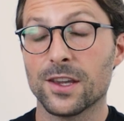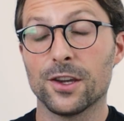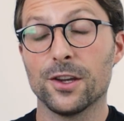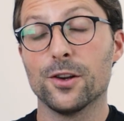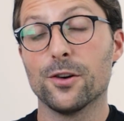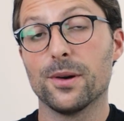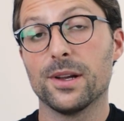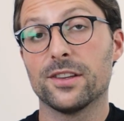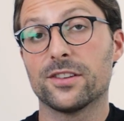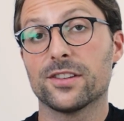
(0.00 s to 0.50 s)
You
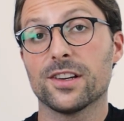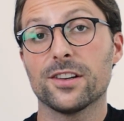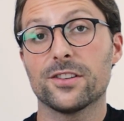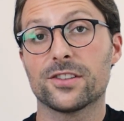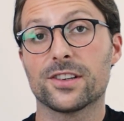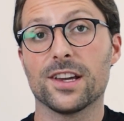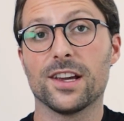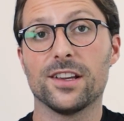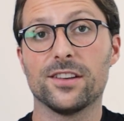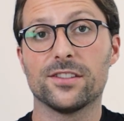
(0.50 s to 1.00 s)
know, in
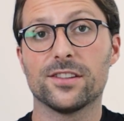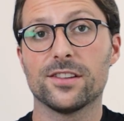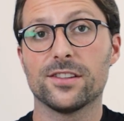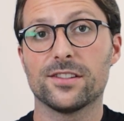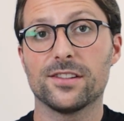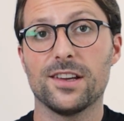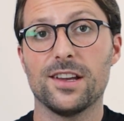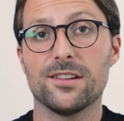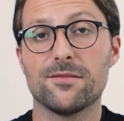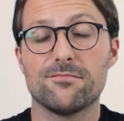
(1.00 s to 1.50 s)
such
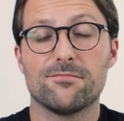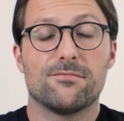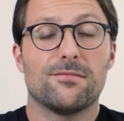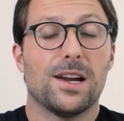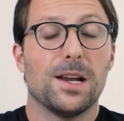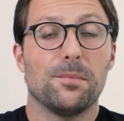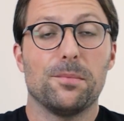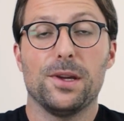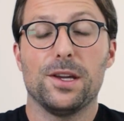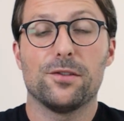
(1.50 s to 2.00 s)
cases, it
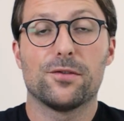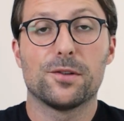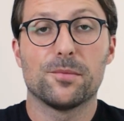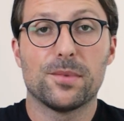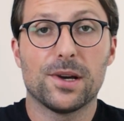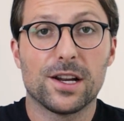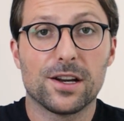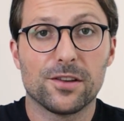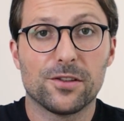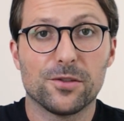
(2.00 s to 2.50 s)
might be even
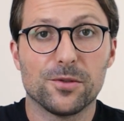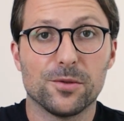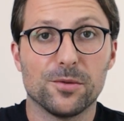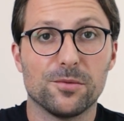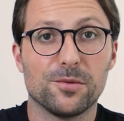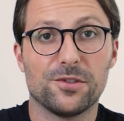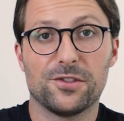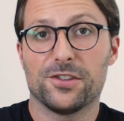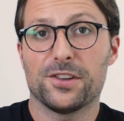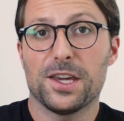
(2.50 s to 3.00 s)
better
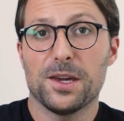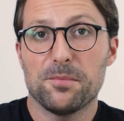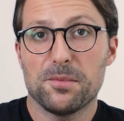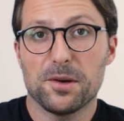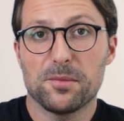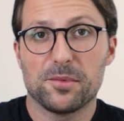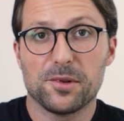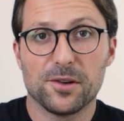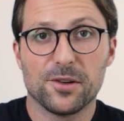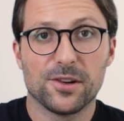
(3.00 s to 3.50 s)
to skip
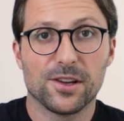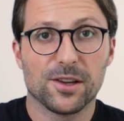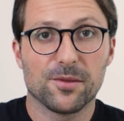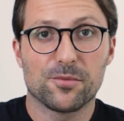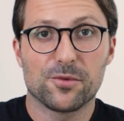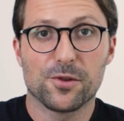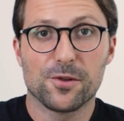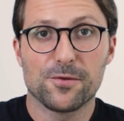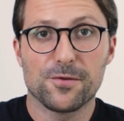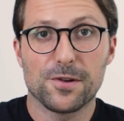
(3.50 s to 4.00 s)
uploading a
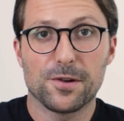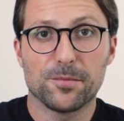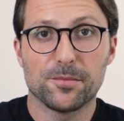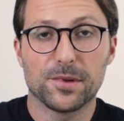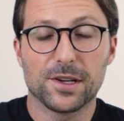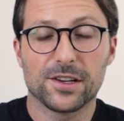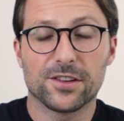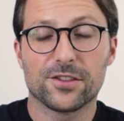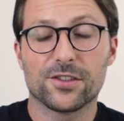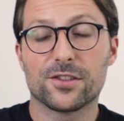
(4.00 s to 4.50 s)
profile
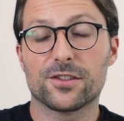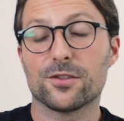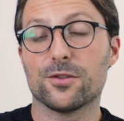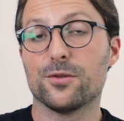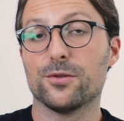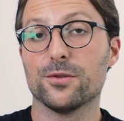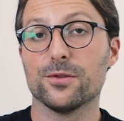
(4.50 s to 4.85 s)
picture